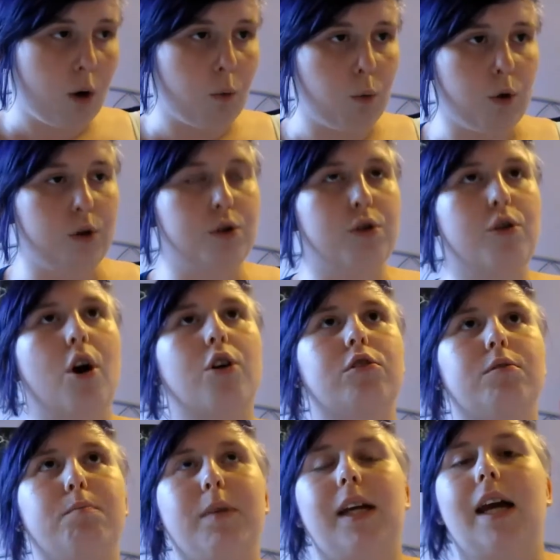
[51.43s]
would
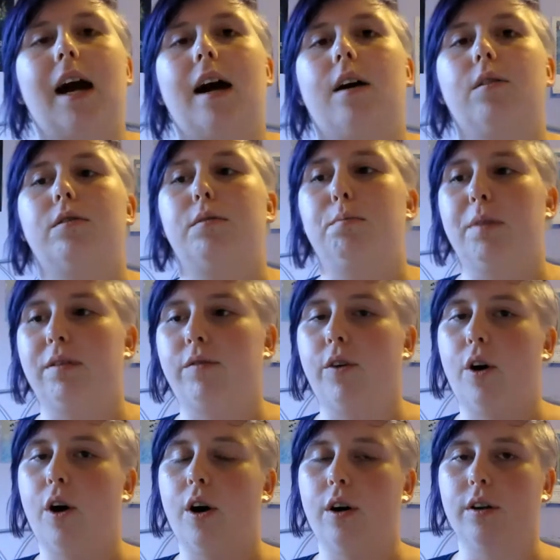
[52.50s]
not be out
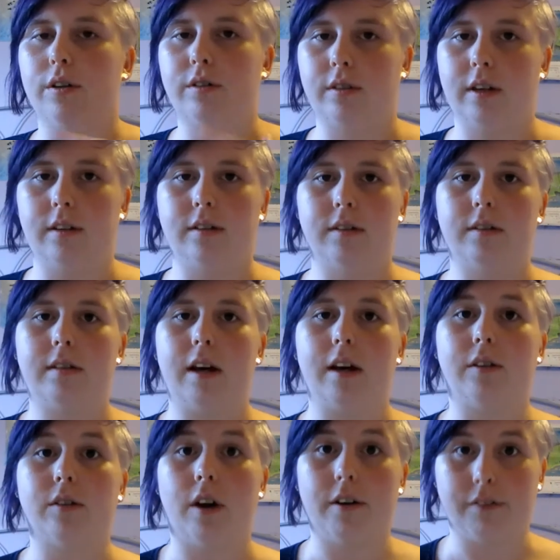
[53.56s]
before season
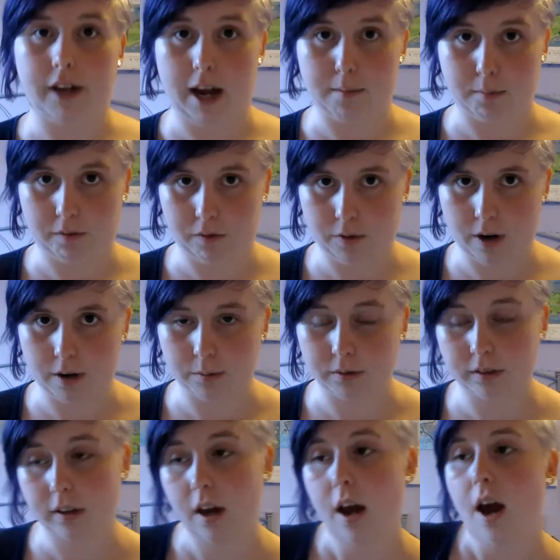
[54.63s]
6 of Game of
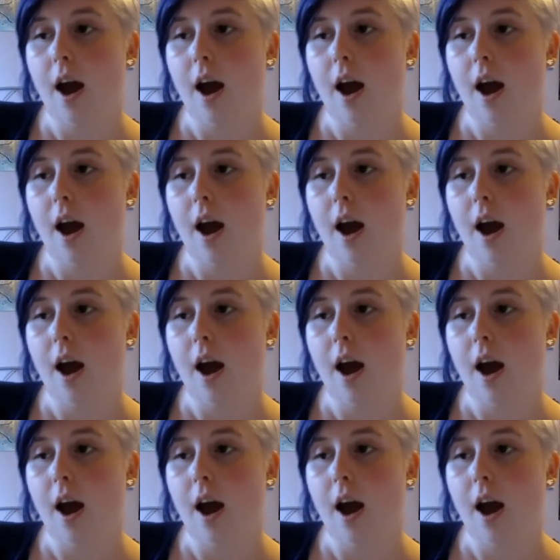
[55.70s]
Thrones.